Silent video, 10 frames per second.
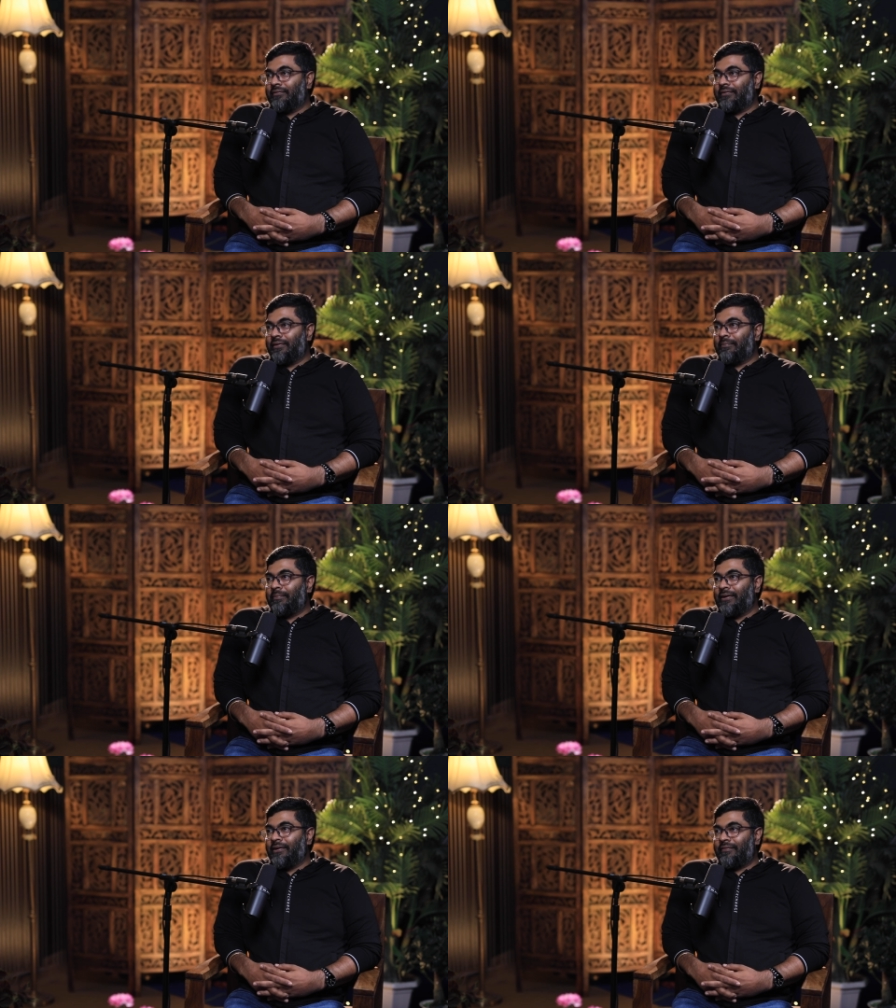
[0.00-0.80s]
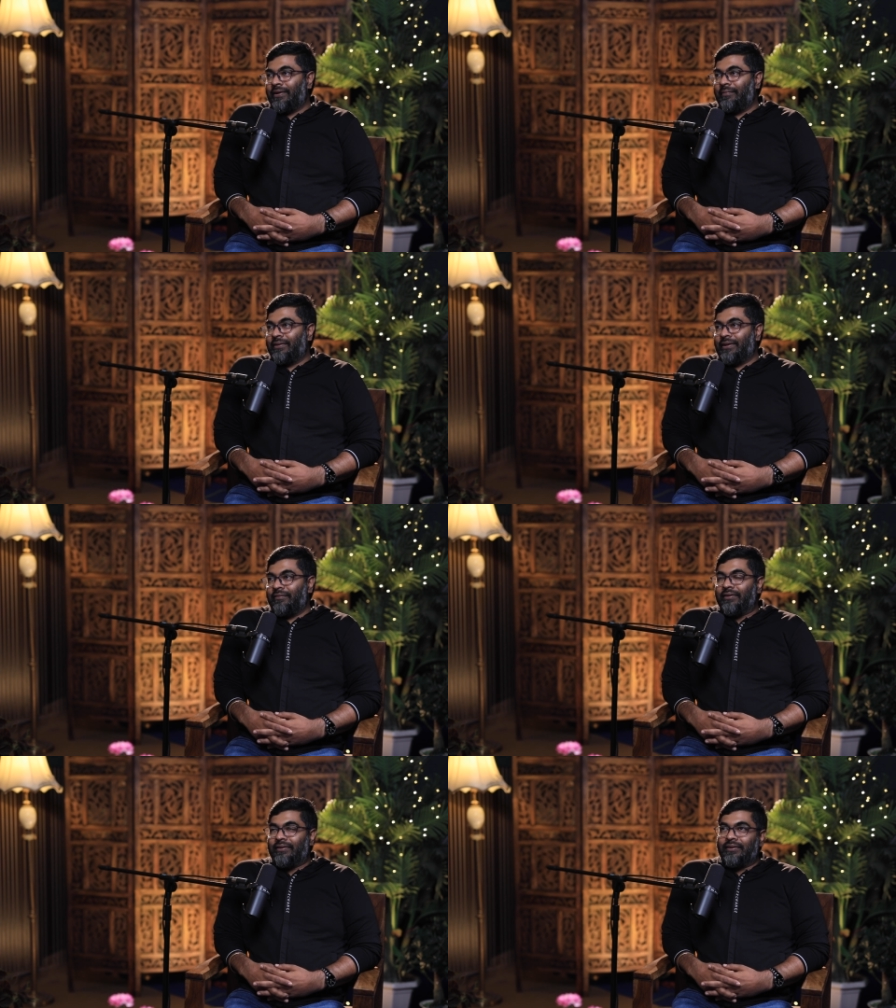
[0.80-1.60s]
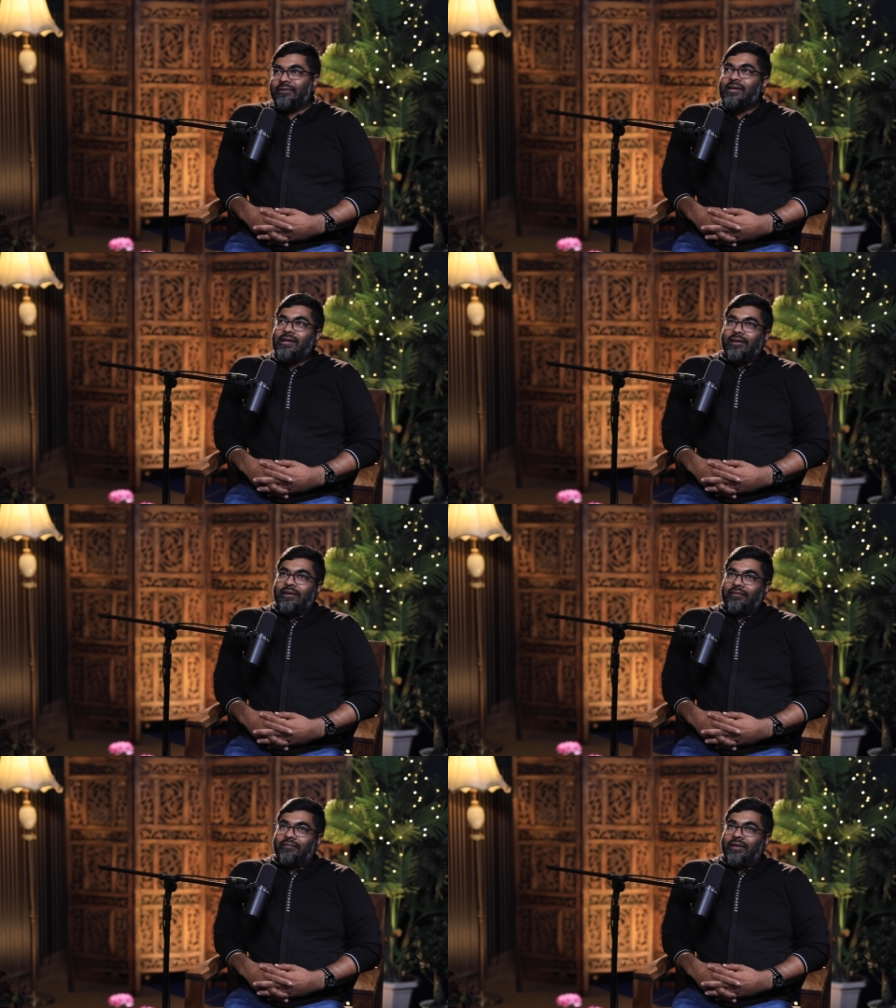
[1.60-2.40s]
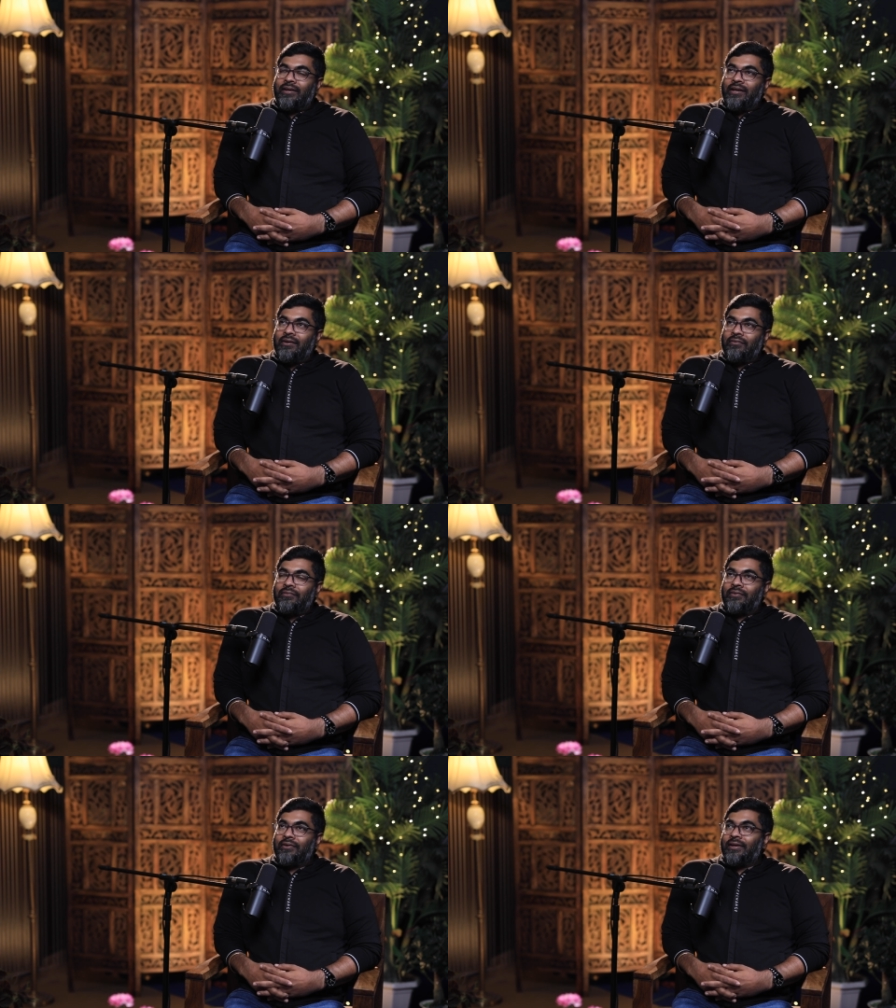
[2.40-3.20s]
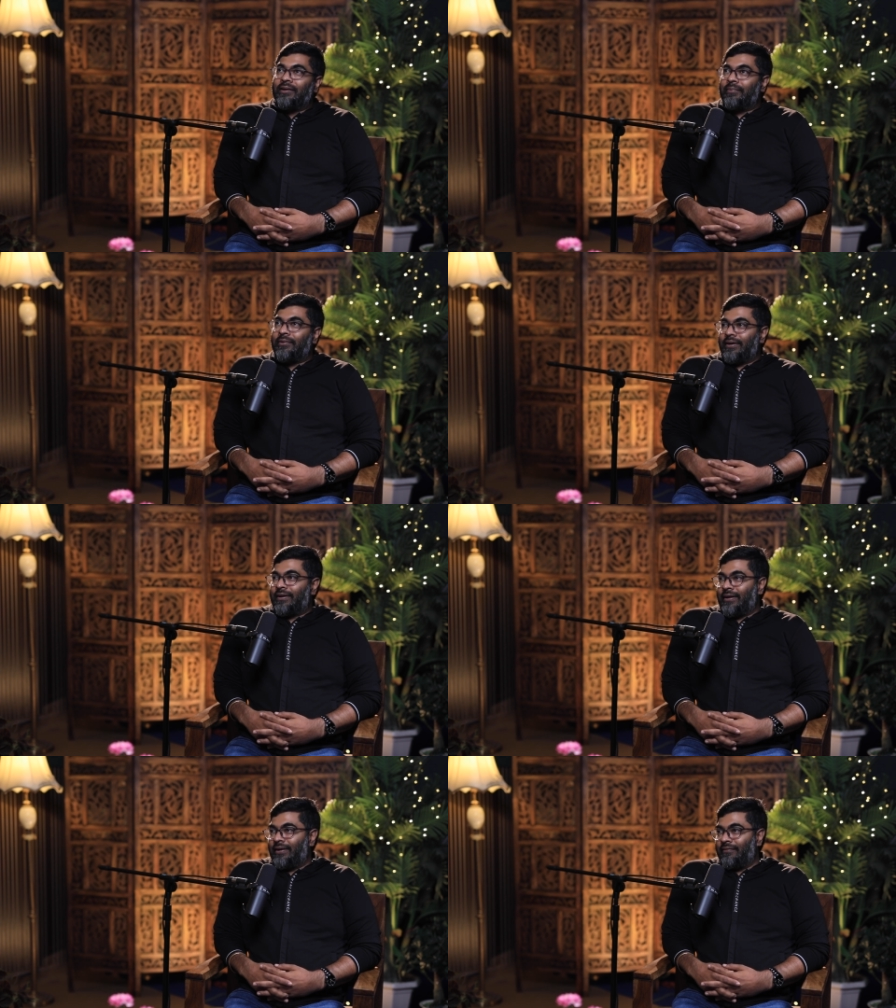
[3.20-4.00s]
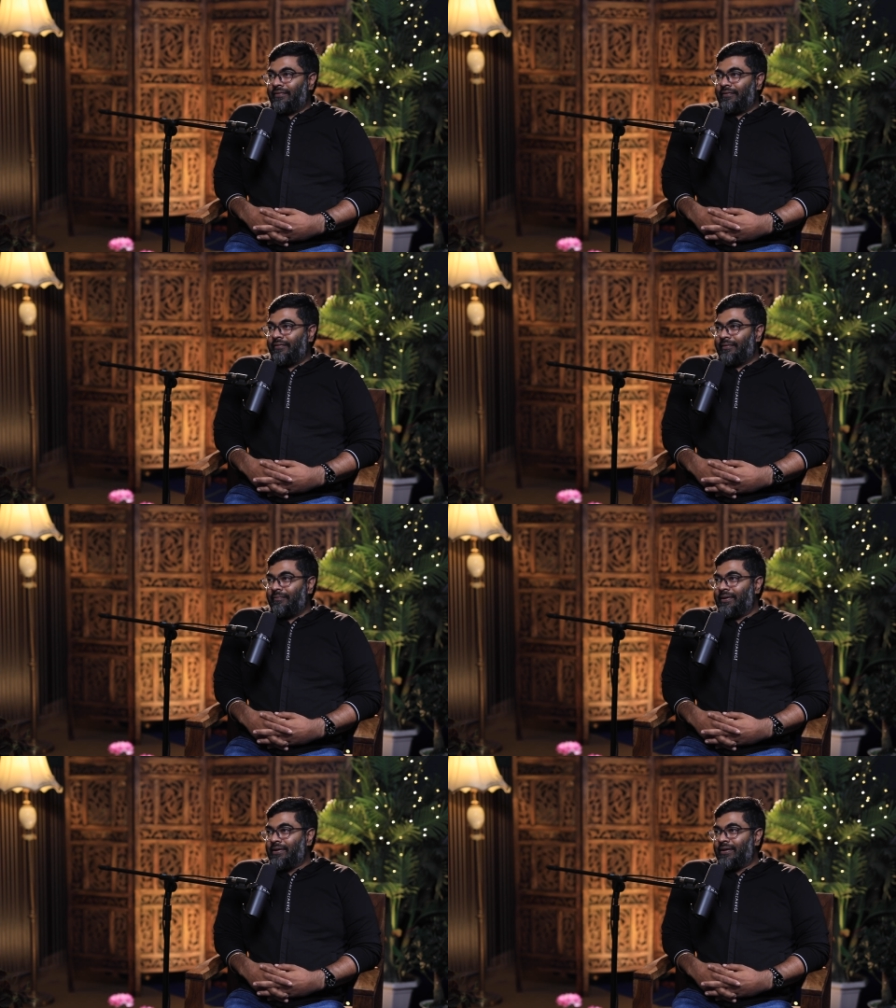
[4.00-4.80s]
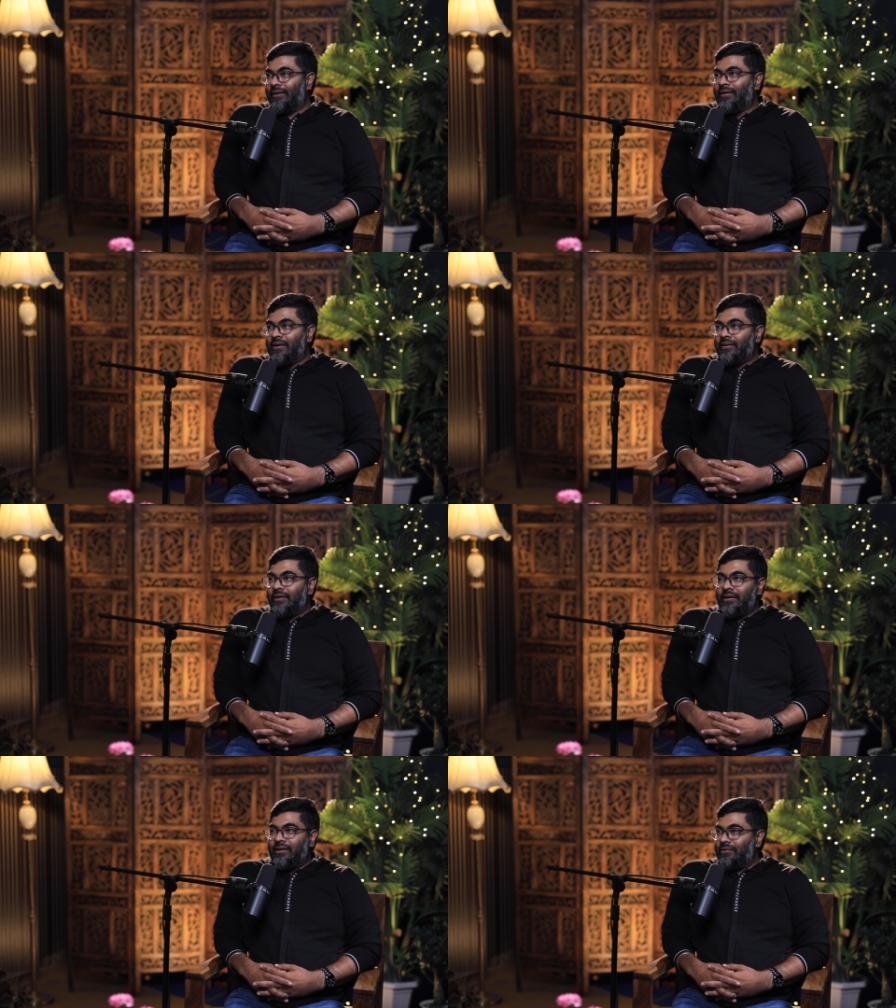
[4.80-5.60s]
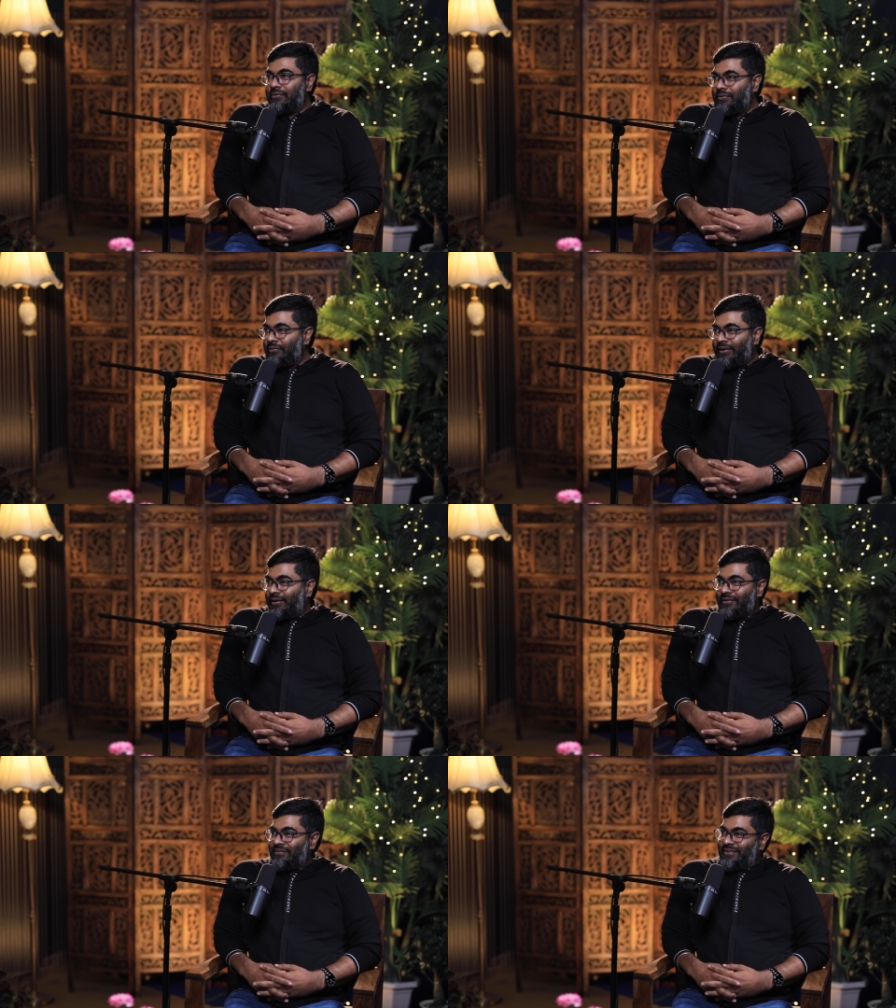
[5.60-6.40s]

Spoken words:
or a period of time in services, if they need to work in a product kind of environment, they need to tune a lot of